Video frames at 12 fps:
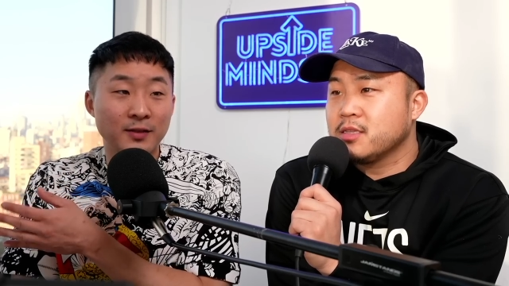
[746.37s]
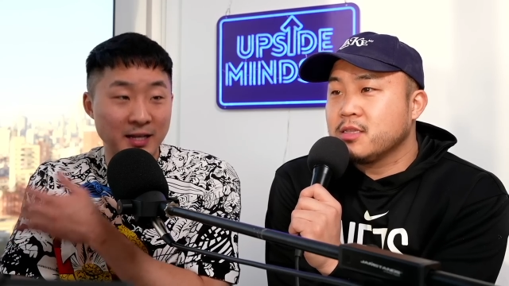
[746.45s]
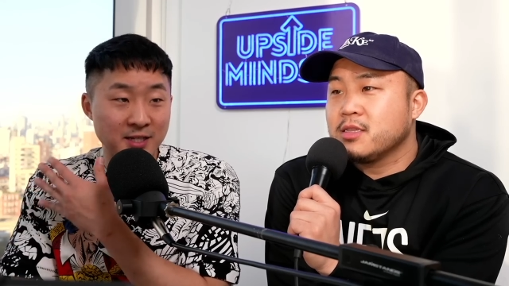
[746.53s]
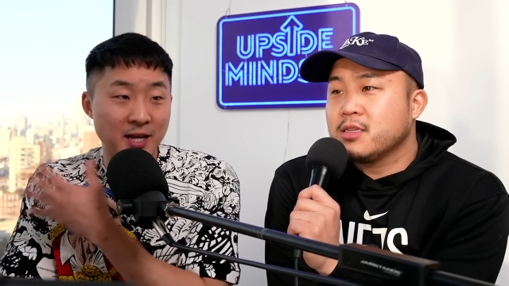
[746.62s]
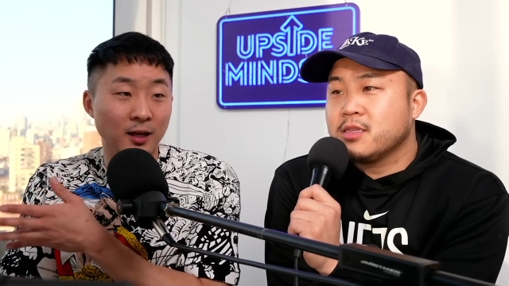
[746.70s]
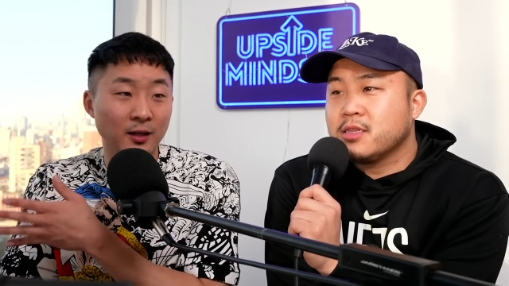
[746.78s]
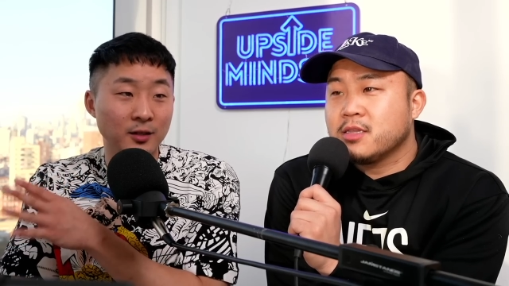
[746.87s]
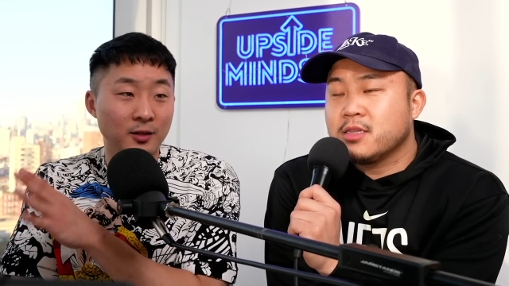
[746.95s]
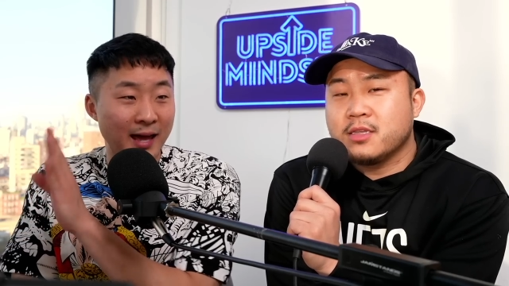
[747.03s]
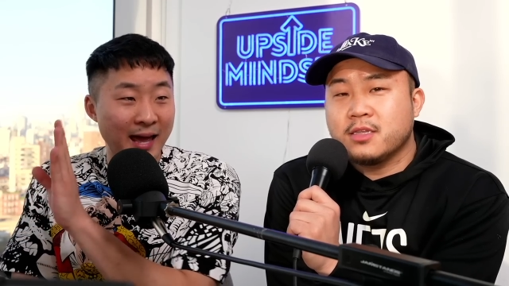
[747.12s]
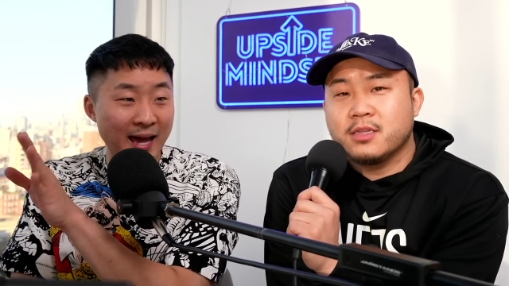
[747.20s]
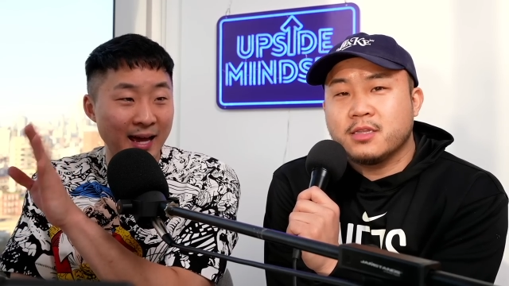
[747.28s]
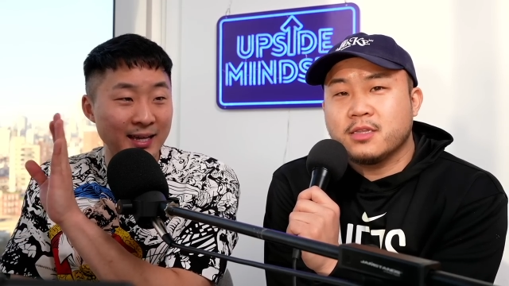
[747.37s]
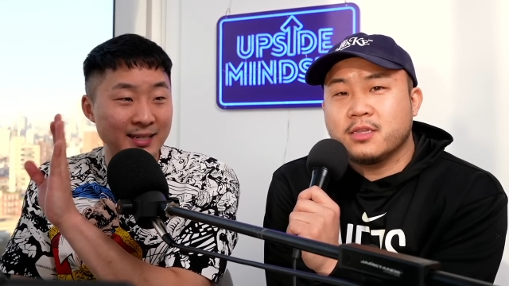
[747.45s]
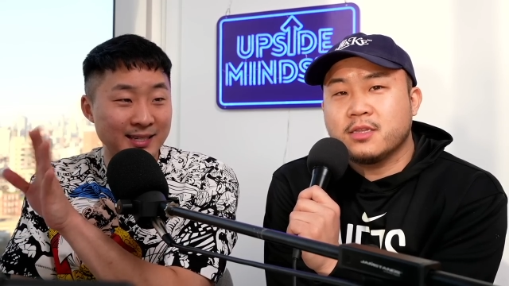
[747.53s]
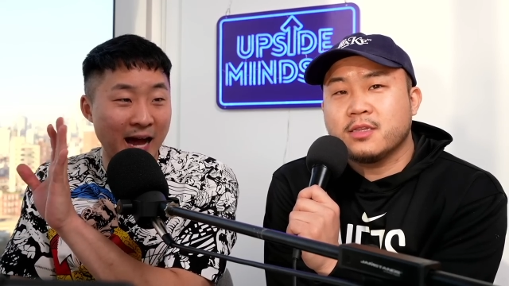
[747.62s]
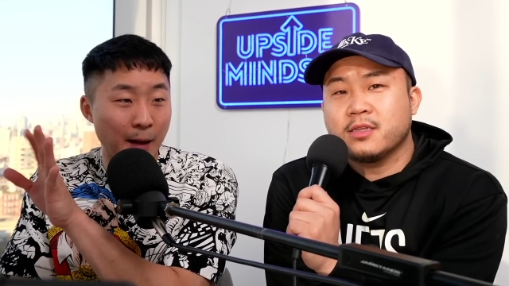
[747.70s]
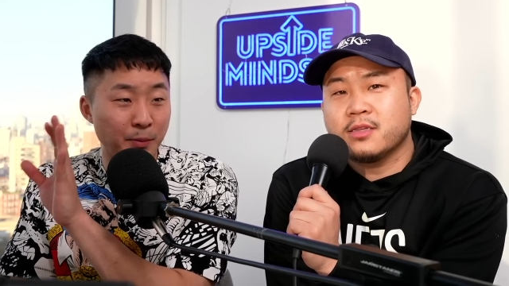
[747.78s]
Speaker 1: that's telling you, hey,
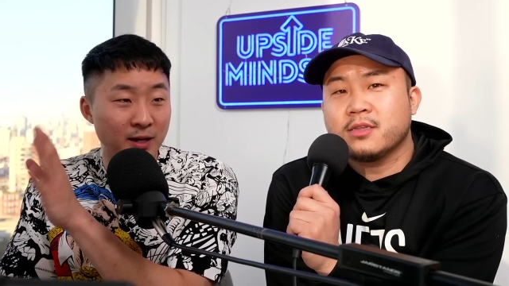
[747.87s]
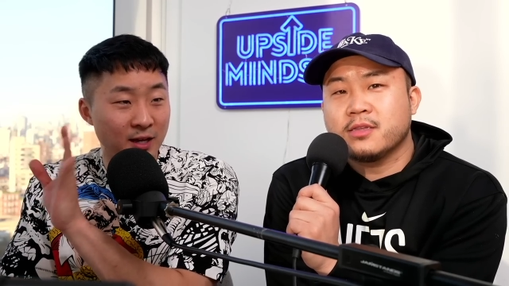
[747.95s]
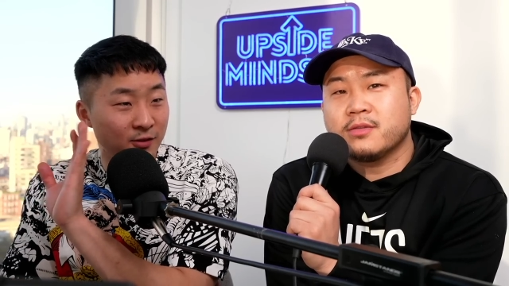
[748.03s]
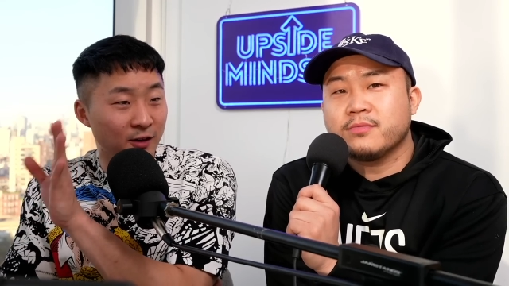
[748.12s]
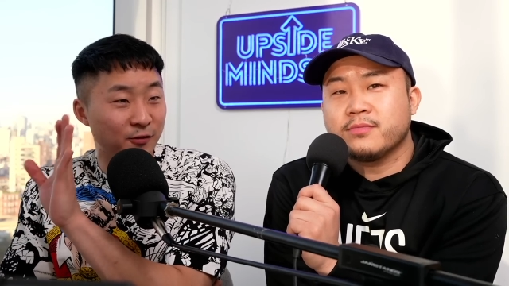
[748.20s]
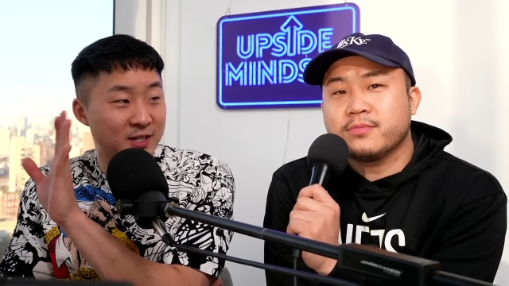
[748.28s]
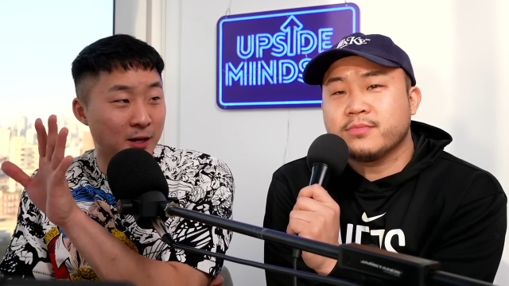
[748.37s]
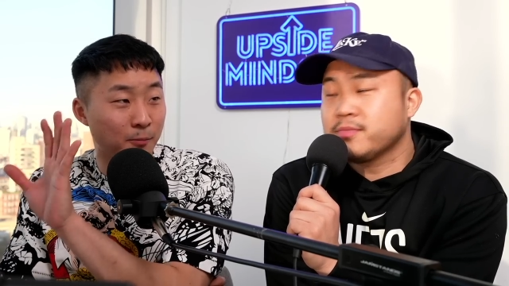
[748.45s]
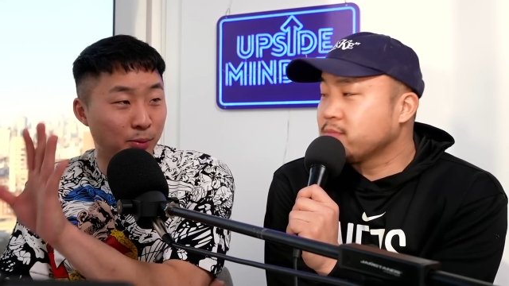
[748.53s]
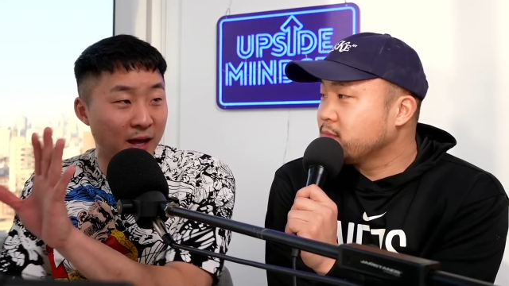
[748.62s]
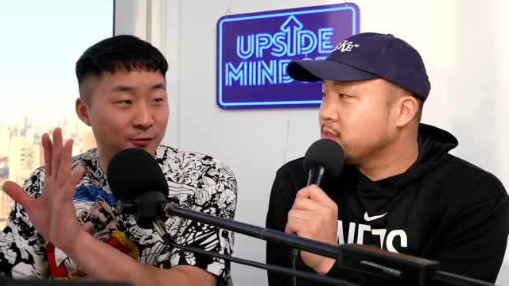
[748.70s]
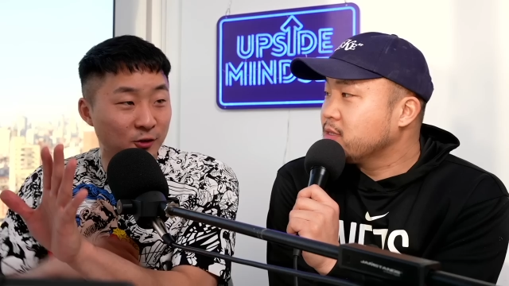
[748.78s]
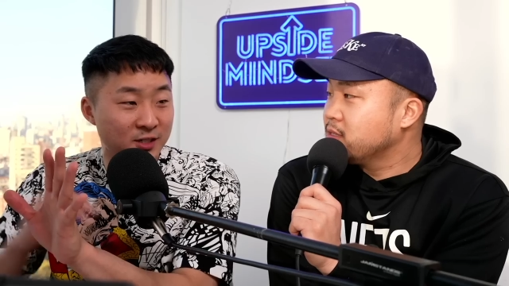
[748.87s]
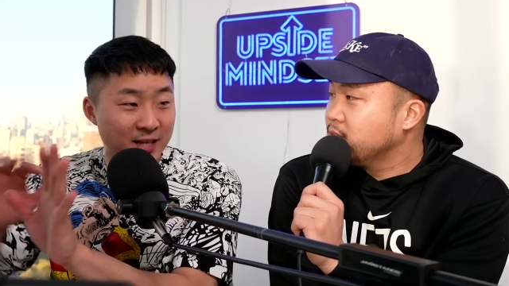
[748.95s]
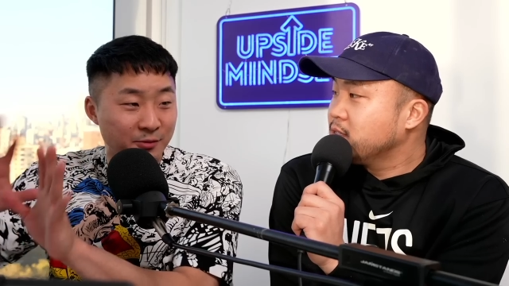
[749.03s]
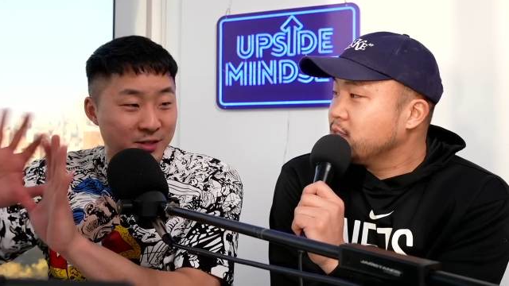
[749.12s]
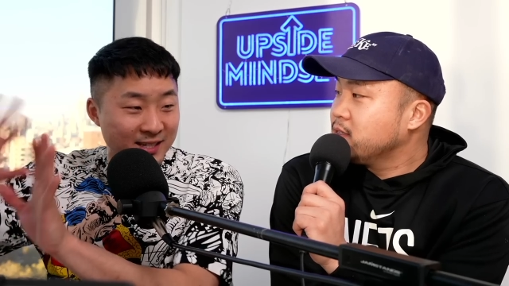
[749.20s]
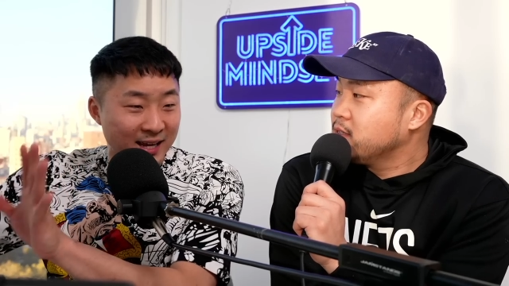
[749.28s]
stop it, even if it's a playful
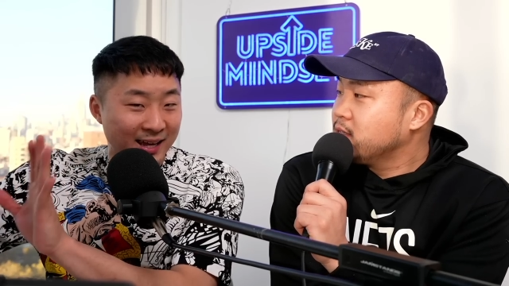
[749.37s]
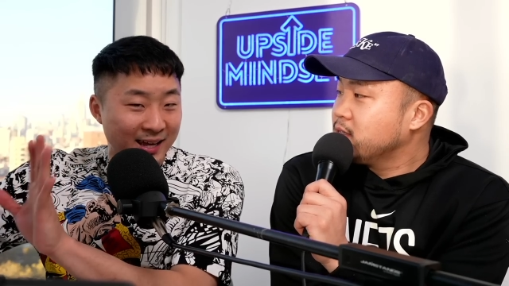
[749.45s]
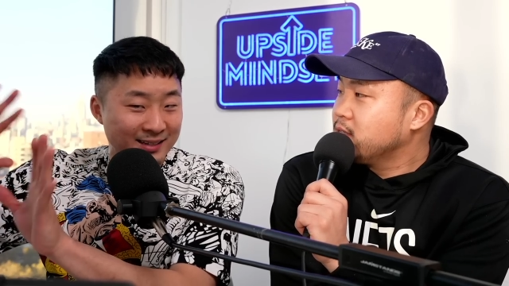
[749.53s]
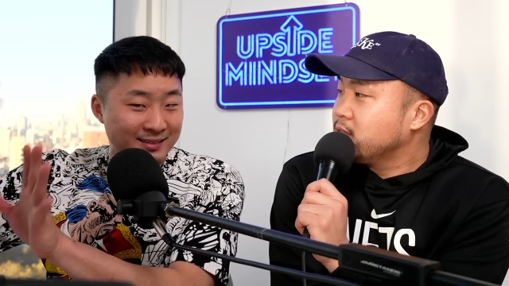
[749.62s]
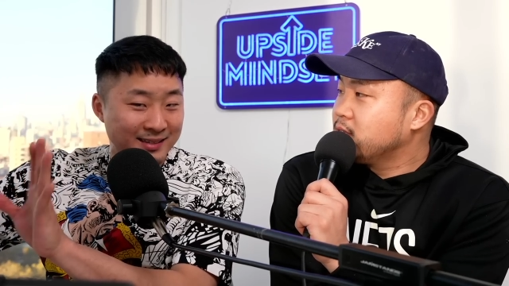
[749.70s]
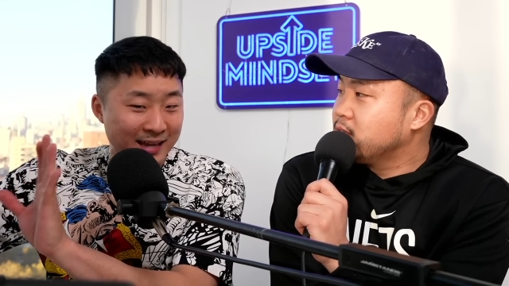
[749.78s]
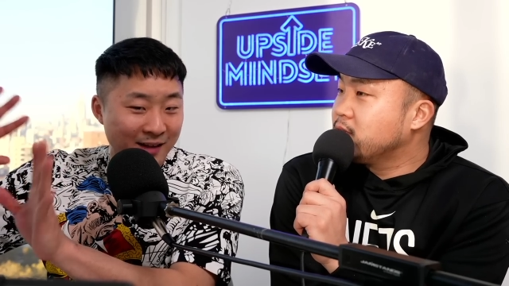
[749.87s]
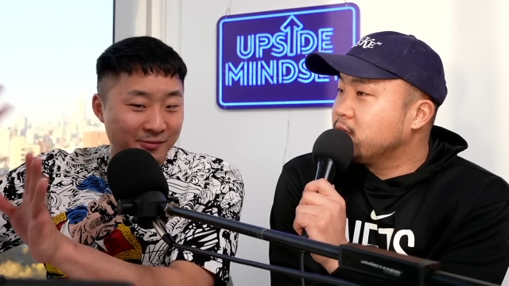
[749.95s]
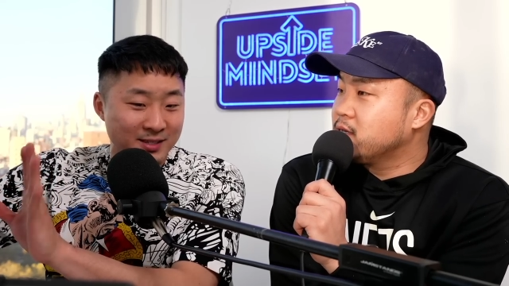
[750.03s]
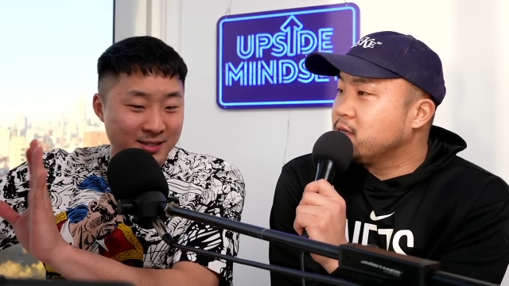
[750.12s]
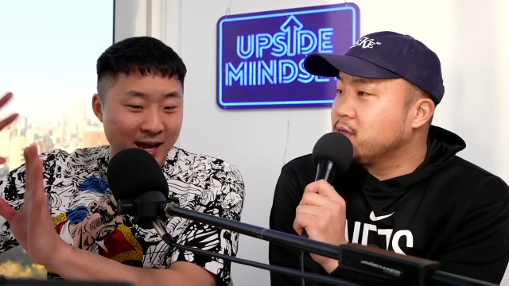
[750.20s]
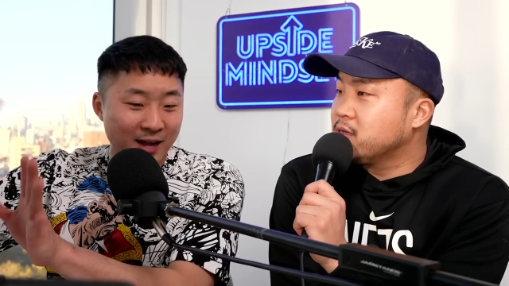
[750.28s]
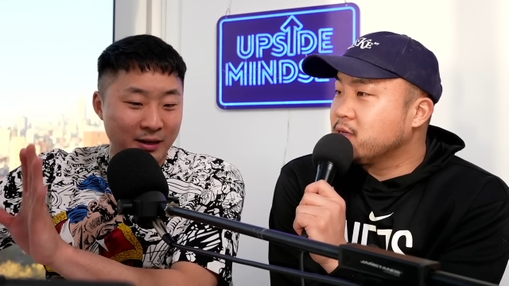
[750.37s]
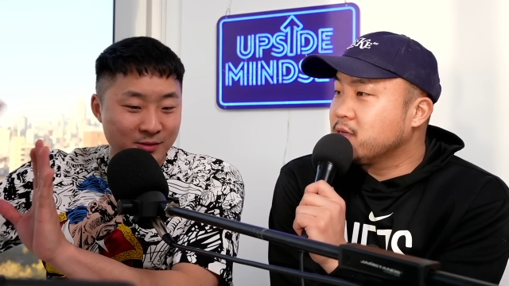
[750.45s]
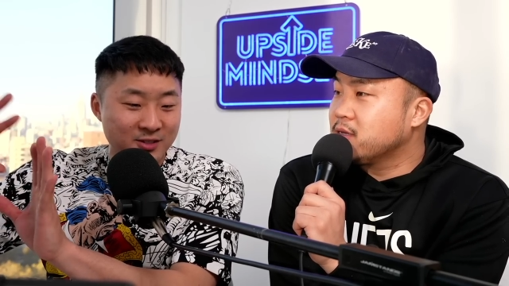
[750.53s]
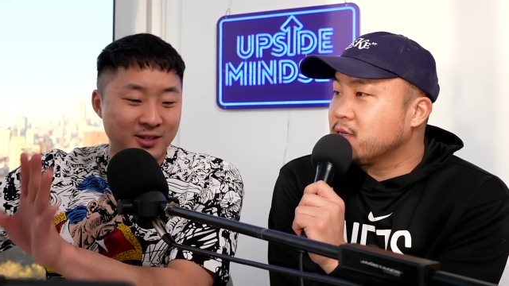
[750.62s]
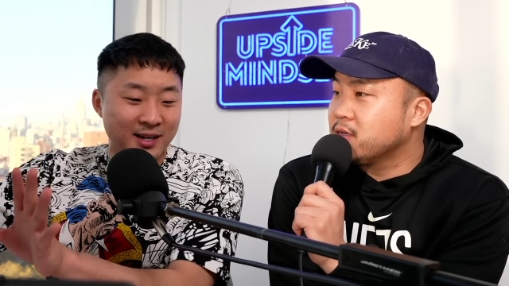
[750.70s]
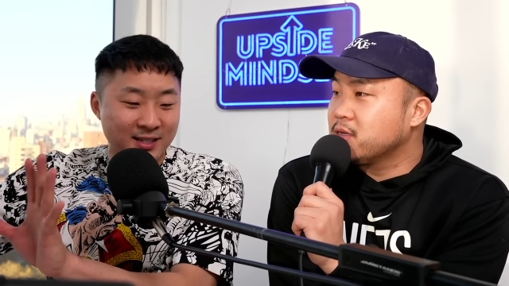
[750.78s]
stop, she's like, hey, stop it, stop it, I'm
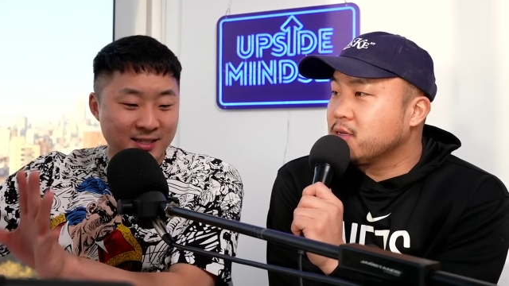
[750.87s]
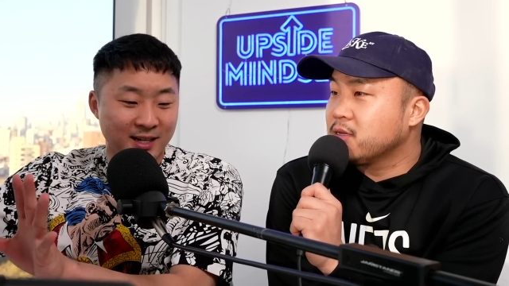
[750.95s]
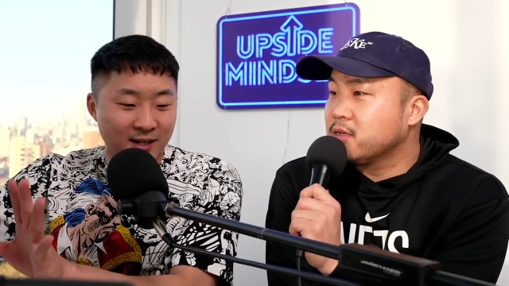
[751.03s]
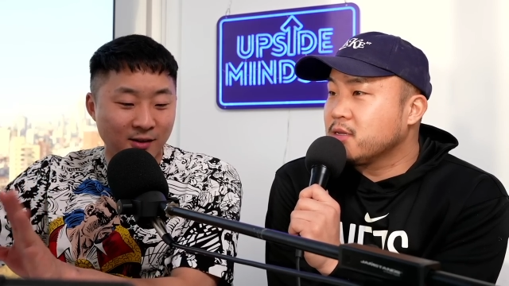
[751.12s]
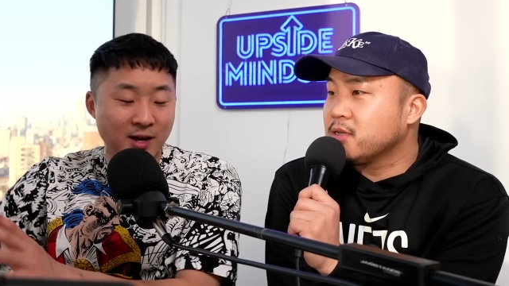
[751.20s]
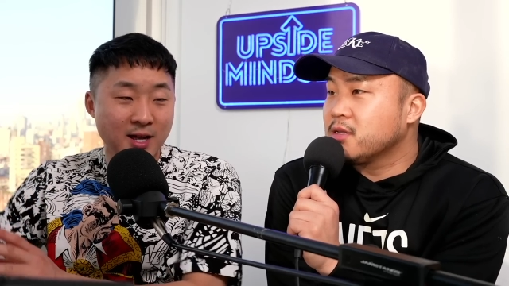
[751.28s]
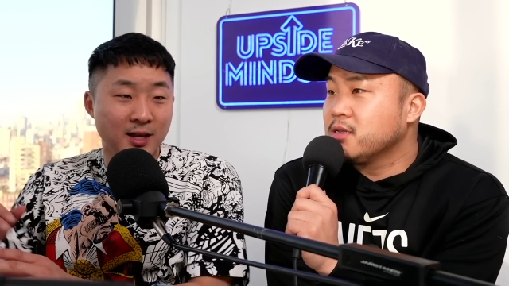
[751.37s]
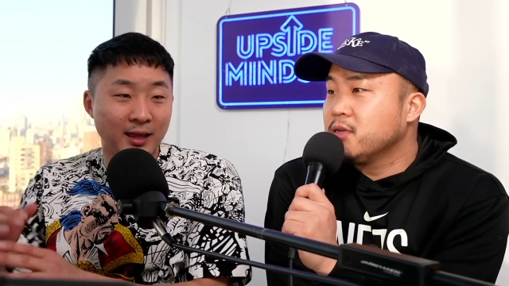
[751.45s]
just trying to chill.